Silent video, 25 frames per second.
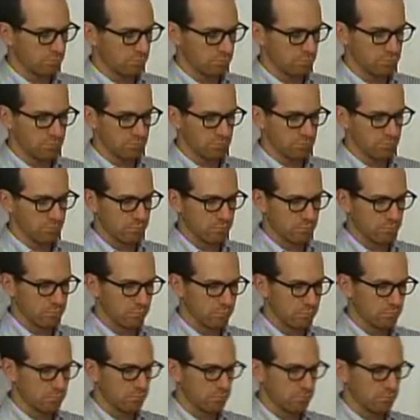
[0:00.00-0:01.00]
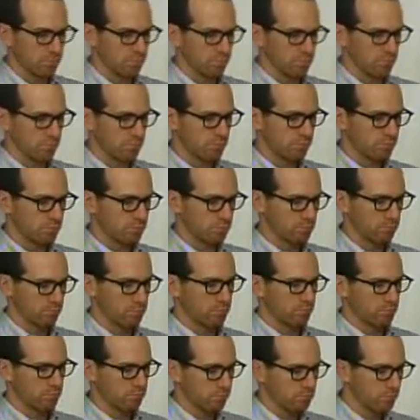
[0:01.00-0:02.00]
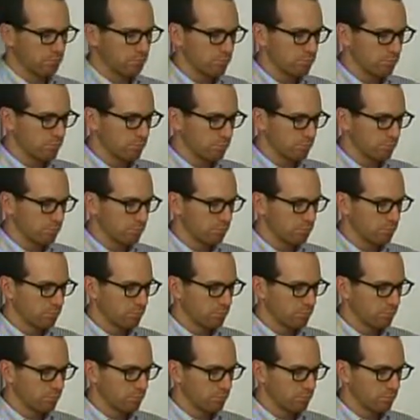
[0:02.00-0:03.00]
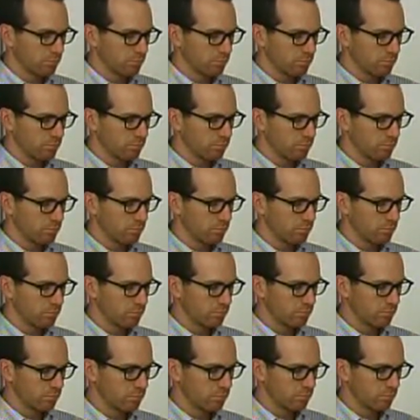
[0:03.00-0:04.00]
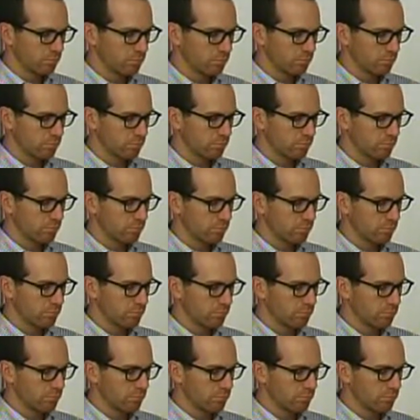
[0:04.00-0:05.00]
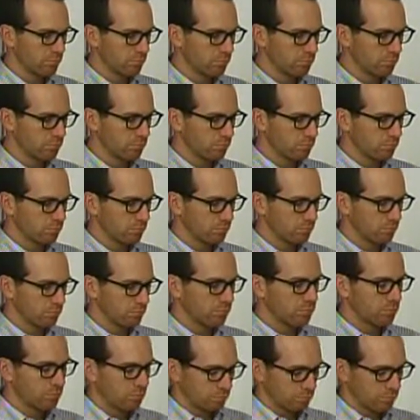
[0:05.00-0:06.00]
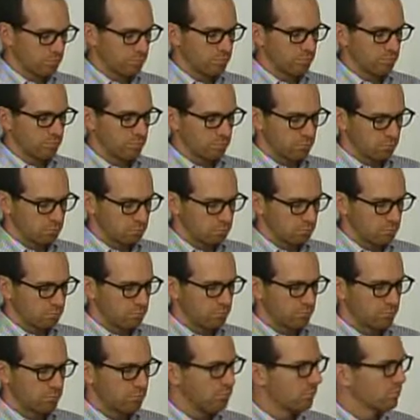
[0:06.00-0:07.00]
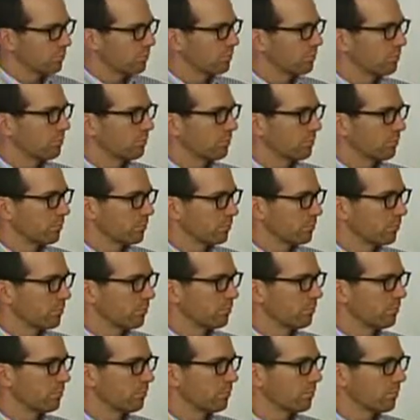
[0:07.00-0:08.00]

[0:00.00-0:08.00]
This person isn't speaking.